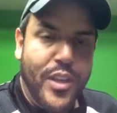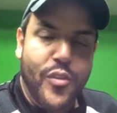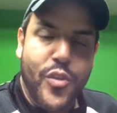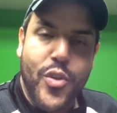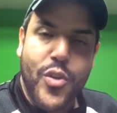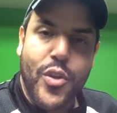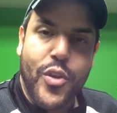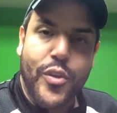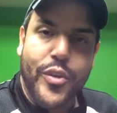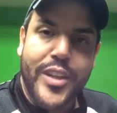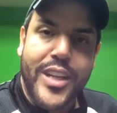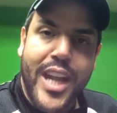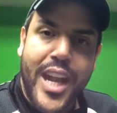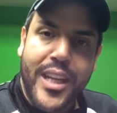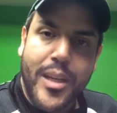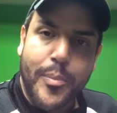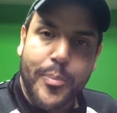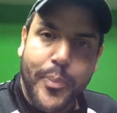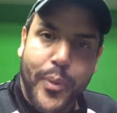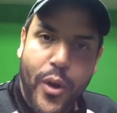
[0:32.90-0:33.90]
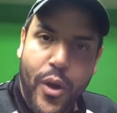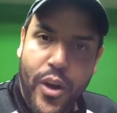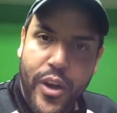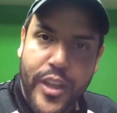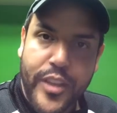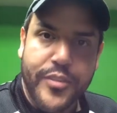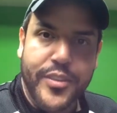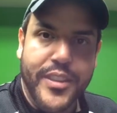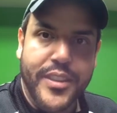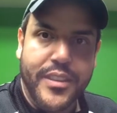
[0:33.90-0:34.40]
If you're not a
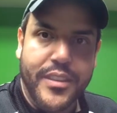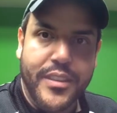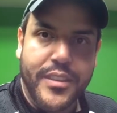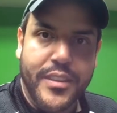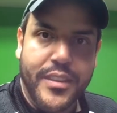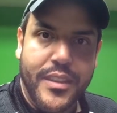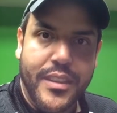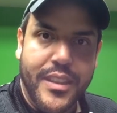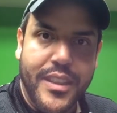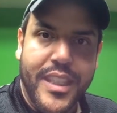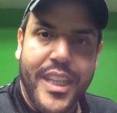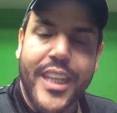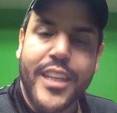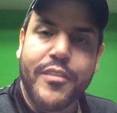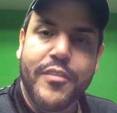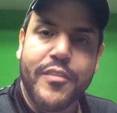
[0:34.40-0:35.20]
part of it, get